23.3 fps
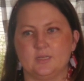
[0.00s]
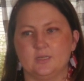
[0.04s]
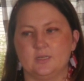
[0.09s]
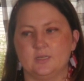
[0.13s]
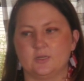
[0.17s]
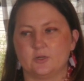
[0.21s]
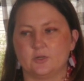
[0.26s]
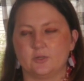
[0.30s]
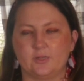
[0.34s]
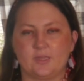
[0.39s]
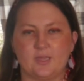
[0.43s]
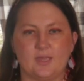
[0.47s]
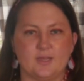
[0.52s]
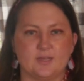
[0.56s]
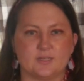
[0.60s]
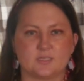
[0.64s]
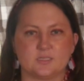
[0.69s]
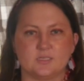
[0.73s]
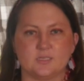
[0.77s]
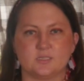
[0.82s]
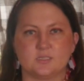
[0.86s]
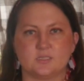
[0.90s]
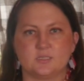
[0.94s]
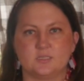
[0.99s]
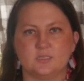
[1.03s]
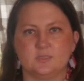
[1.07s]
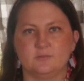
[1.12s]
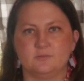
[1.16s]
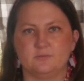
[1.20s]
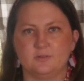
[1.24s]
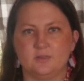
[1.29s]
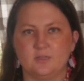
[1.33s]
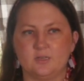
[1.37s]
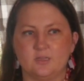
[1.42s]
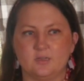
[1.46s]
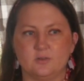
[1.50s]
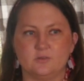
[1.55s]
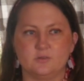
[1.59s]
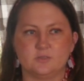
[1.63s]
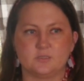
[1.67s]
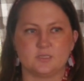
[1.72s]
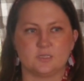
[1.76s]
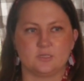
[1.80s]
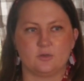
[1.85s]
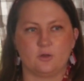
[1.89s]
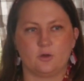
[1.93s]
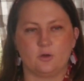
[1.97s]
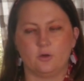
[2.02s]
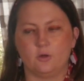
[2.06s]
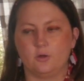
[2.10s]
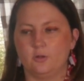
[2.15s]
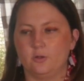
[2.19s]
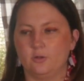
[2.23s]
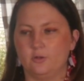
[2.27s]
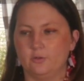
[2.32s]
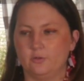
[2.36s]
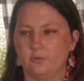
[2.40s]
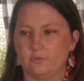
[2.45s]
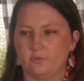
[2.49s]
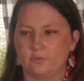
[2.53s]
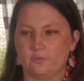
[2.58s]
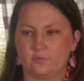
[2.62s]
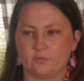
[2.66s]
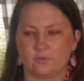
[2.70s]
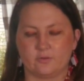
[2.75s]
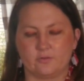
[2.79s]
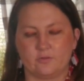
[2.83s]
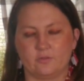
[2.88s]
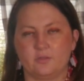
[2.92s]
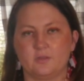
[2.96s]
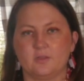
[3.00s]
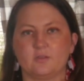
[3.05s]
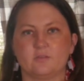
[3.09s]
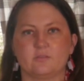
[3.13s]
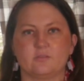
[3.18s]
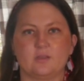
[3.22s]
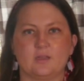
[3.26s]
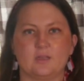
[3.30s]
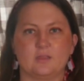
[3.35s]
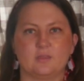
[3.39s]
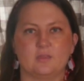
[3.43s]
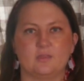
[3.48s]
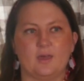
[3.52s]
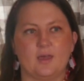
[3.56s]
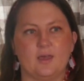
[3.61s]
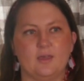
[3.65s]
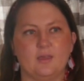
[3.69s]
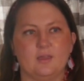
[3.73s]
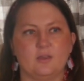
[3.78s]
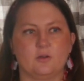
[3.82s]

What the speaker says: early access to videos and all sorts of things like that,